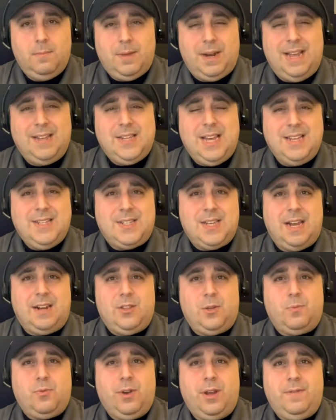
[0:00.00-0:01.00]
But as I said
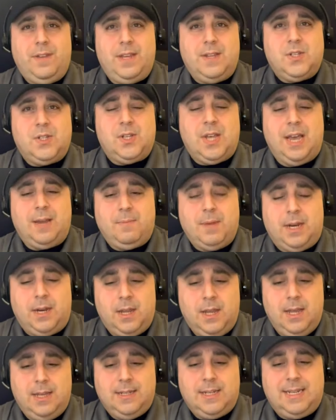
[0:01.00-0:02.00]
in the previous
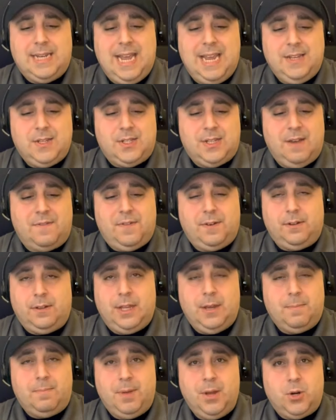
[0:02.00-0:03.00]
segment, today is
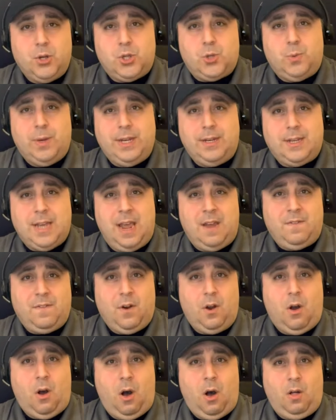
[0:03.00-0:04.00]
definitely a bittersweet day
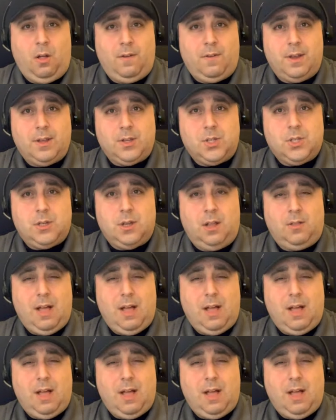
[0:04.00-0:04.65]
for all of us.